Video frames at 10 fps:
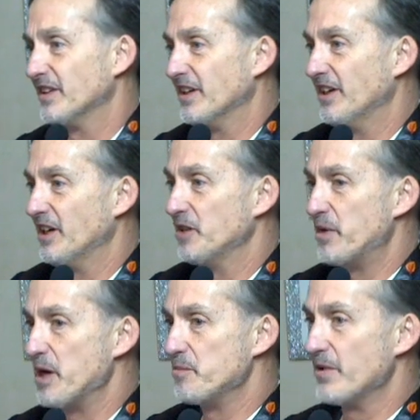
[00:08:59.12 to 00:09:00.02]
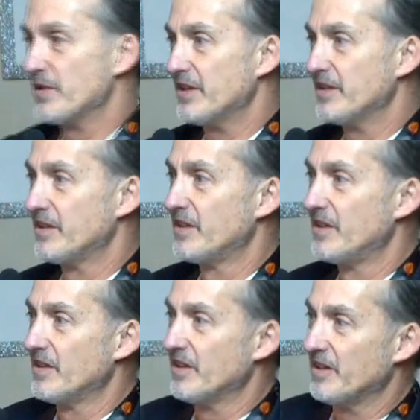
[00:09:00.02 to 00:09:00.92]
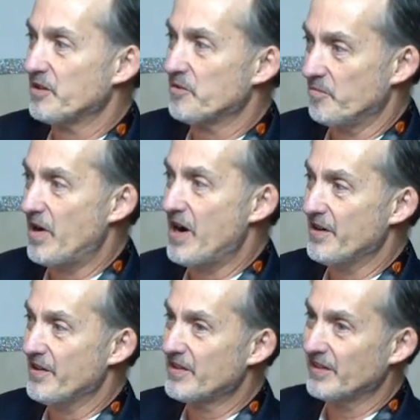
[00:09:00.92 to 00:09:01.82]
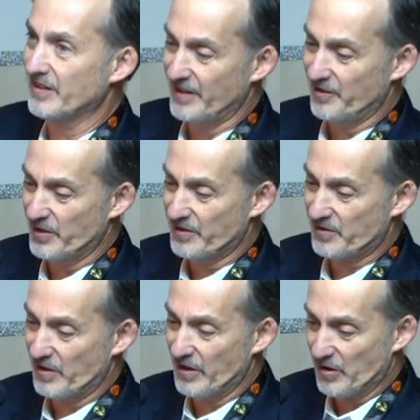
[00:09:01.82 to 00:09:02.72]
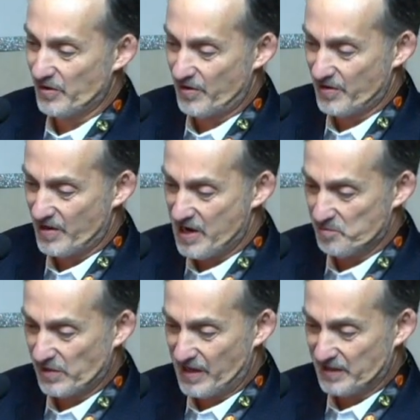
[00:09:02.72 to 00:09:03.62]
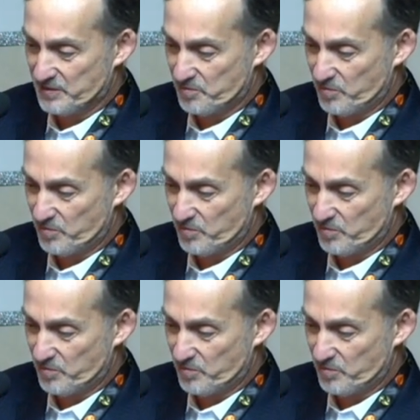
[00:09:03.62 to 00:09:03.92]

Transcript: by Bernie Meyer with Kurt Amplatz